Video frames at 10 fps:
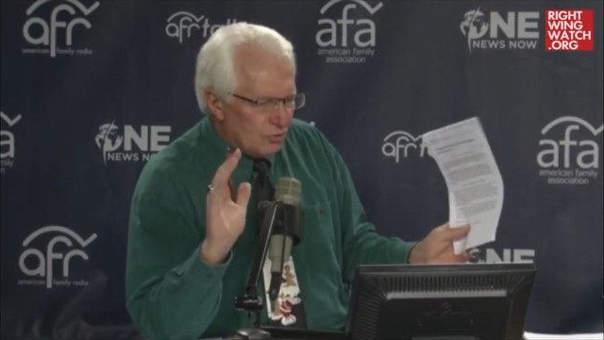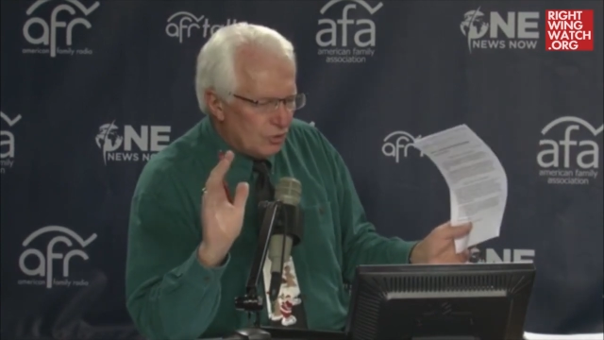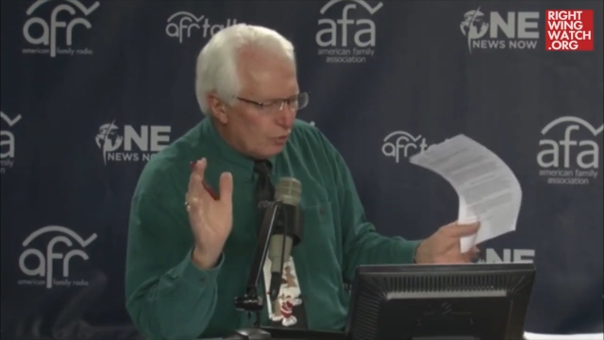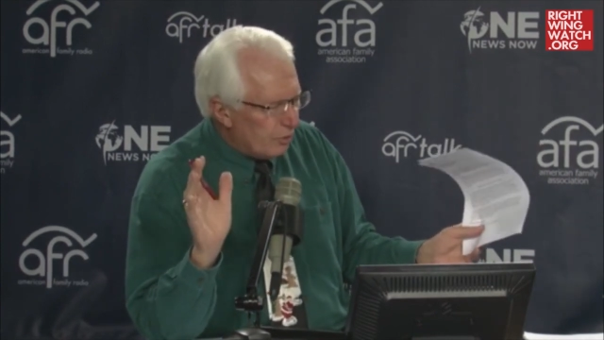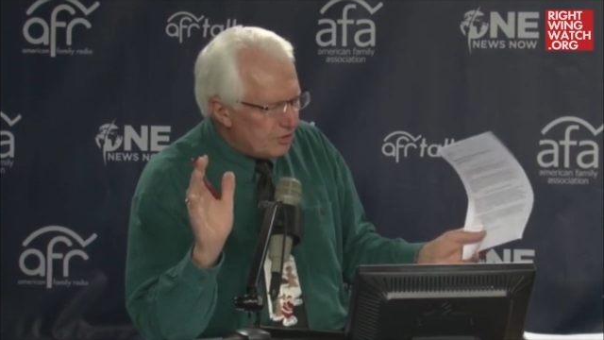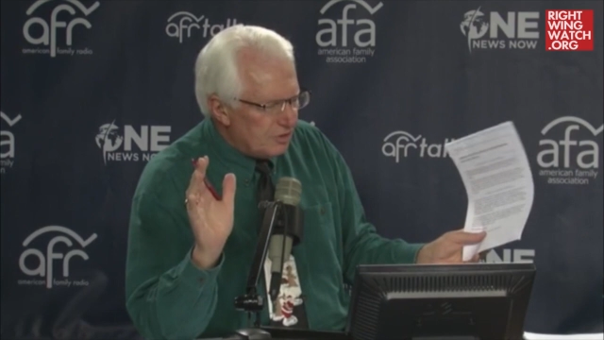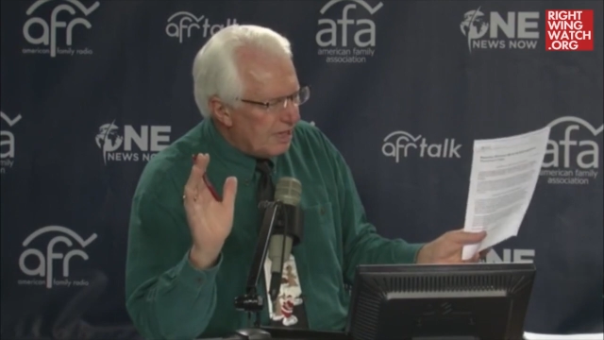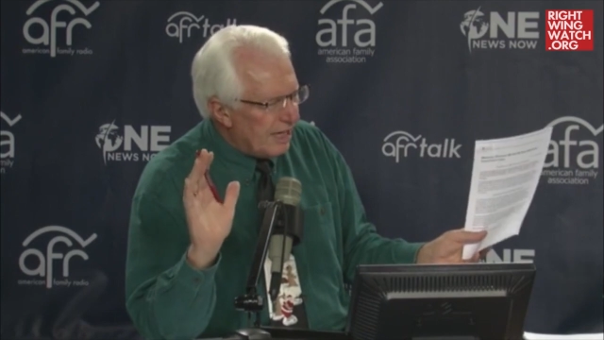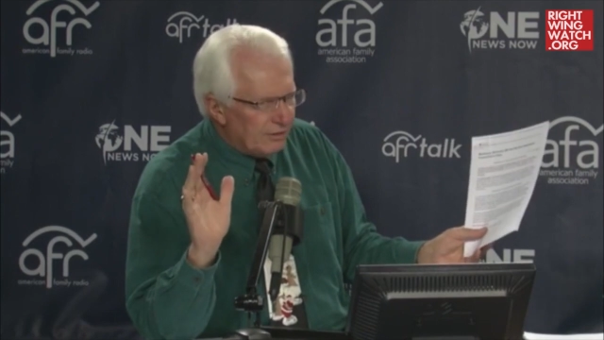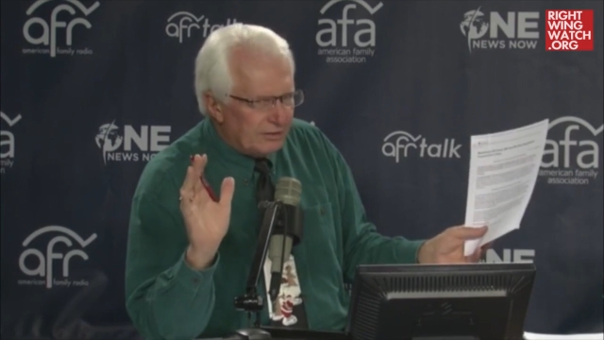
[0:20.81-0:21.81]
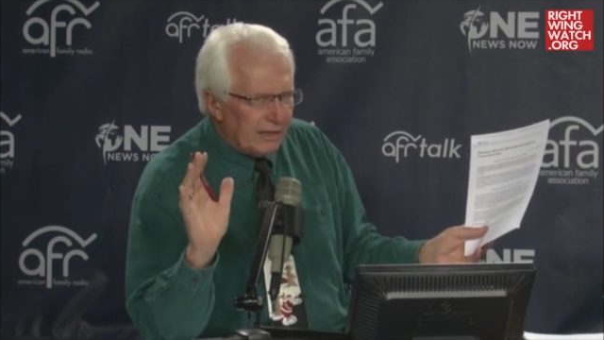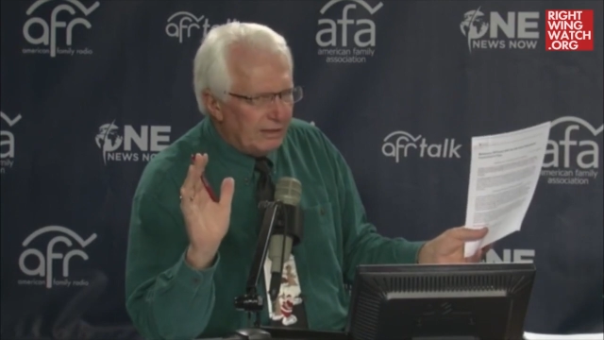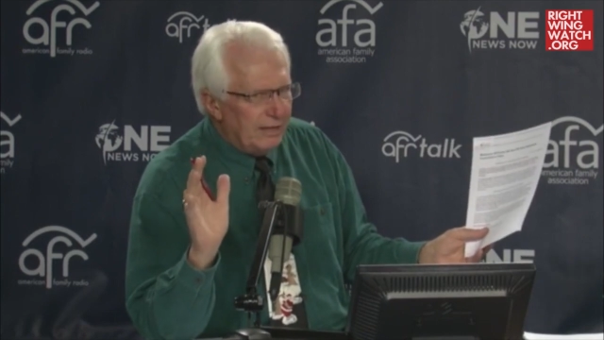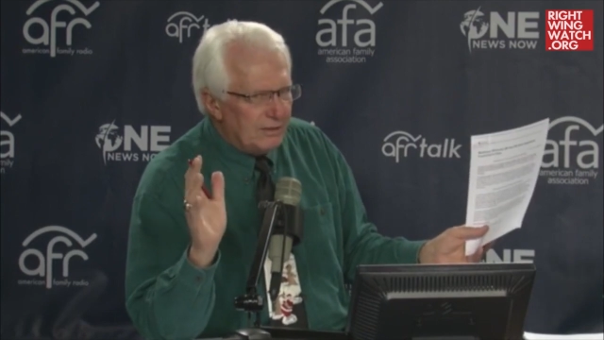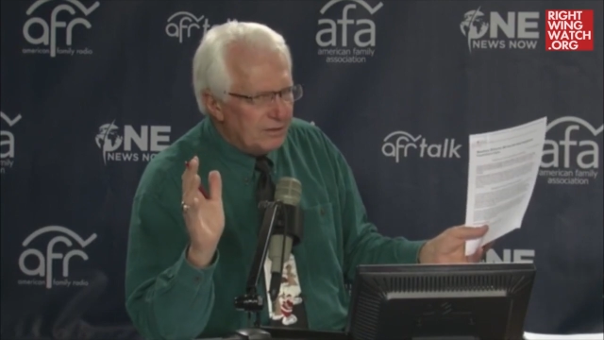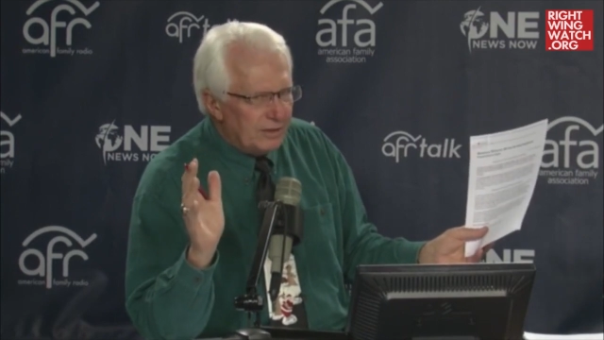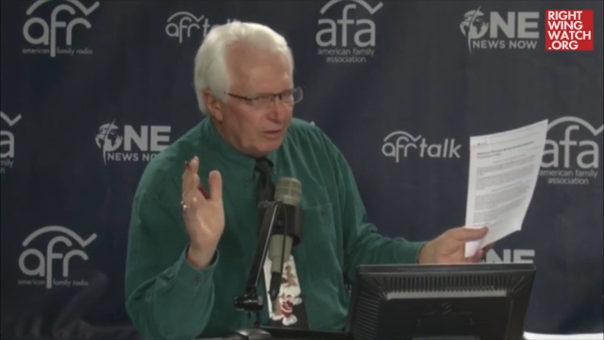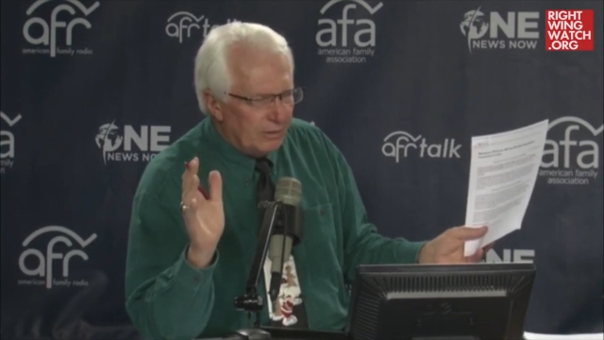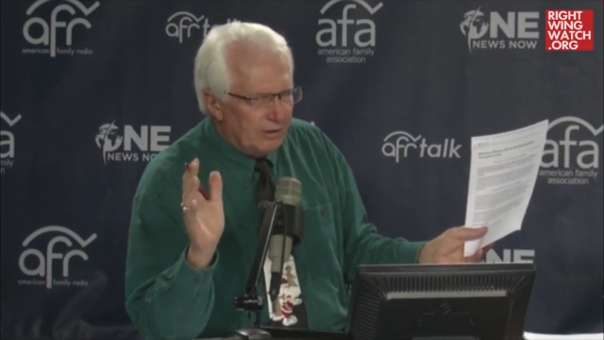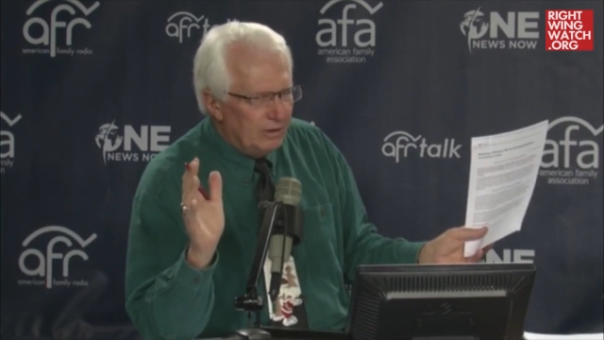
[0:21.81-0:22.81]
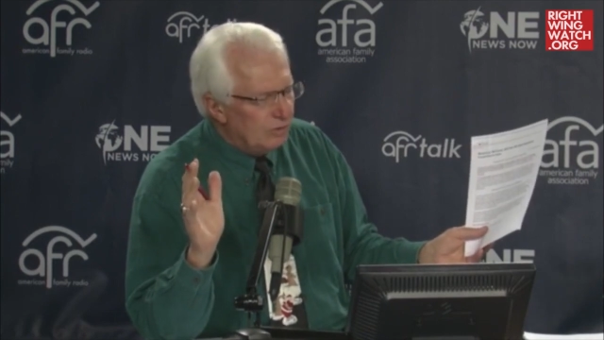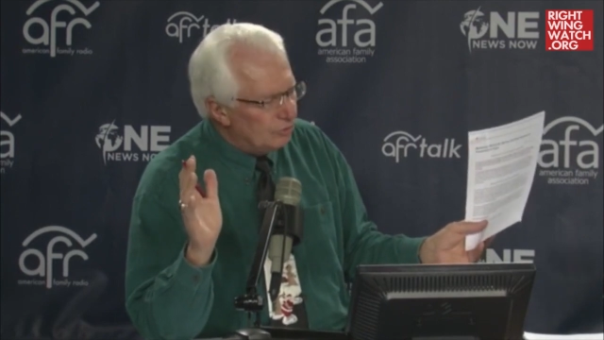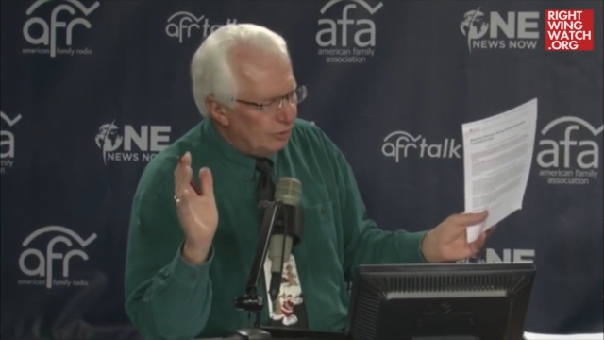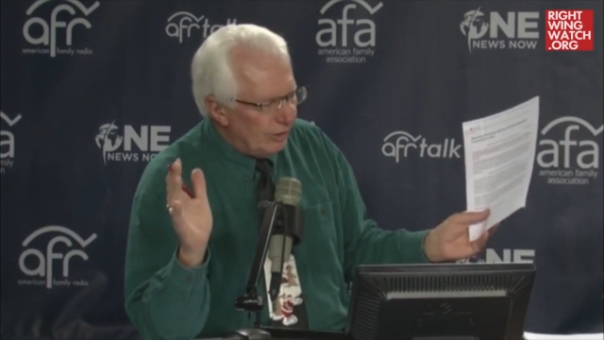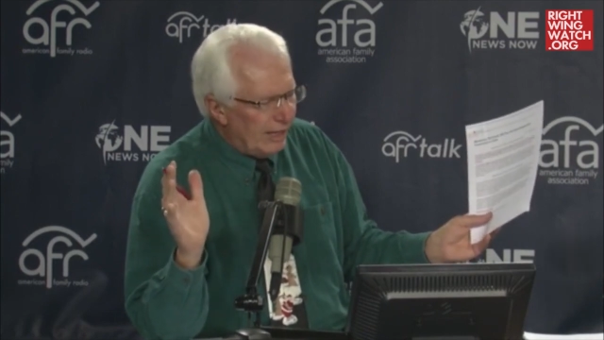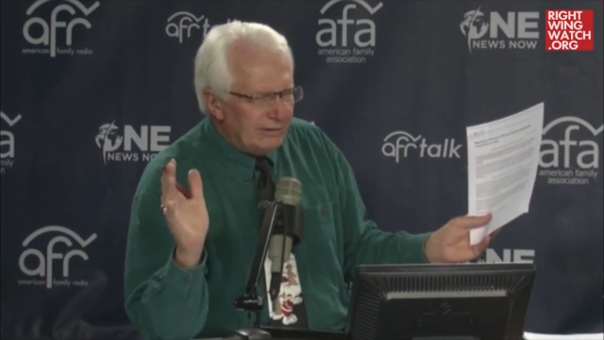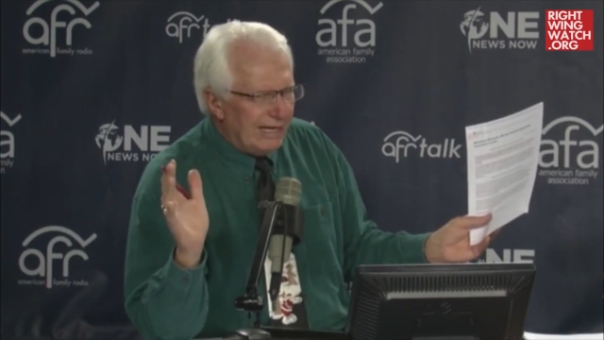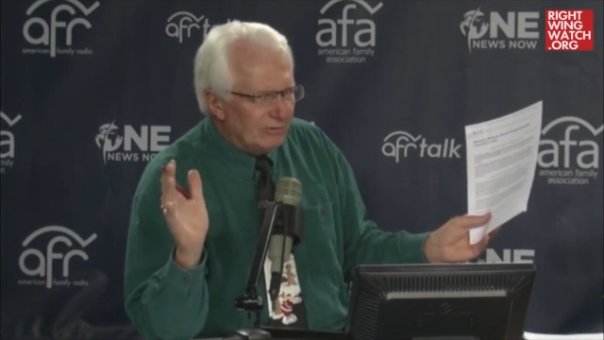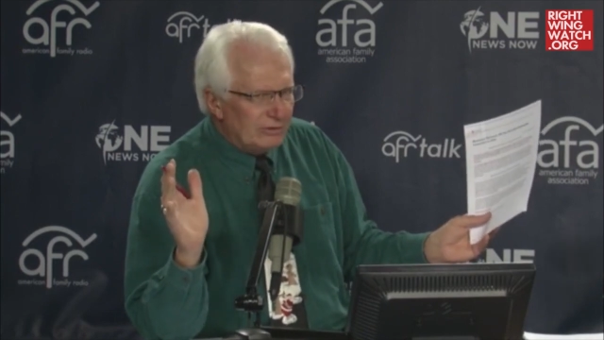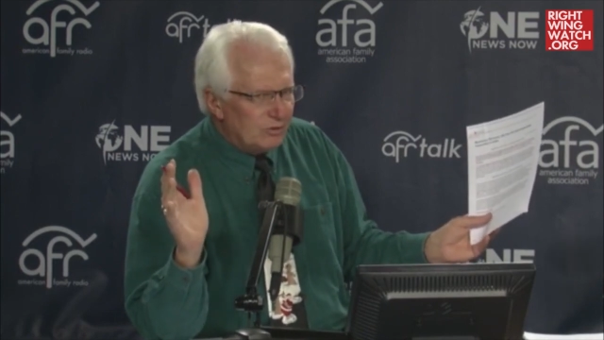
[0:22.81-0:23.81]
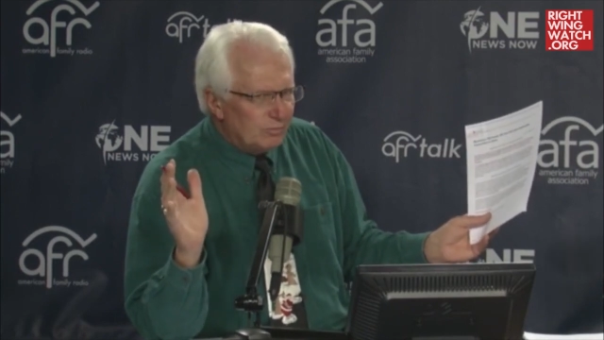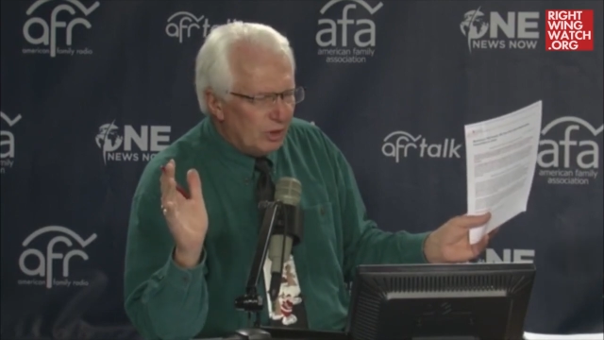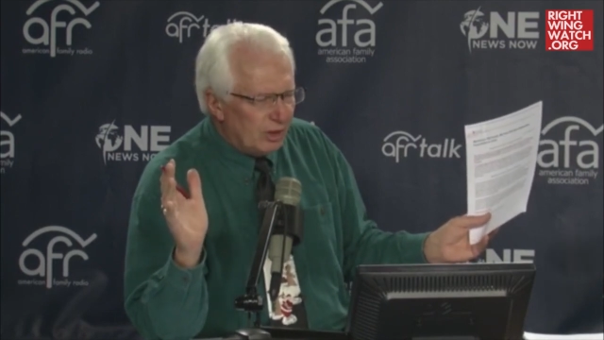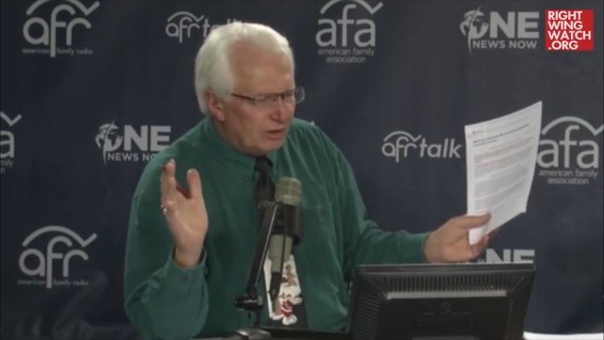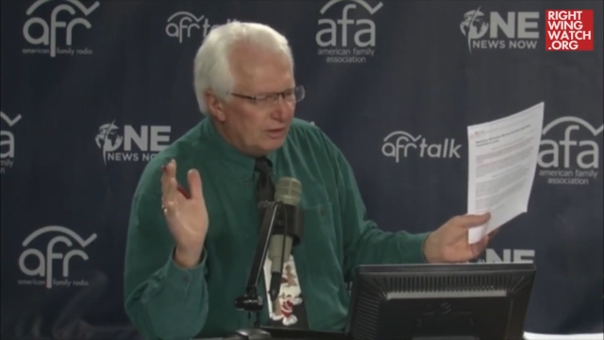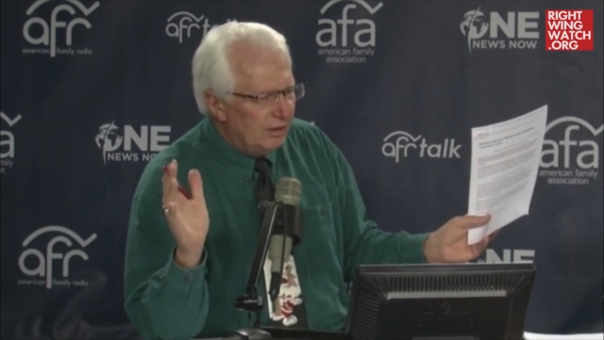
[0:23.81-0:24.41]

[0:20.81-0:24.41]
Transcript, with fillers: No reason to doubt that, ladies and mm-hmm. gentlemen. Mm-hmm. Do not doubt this book.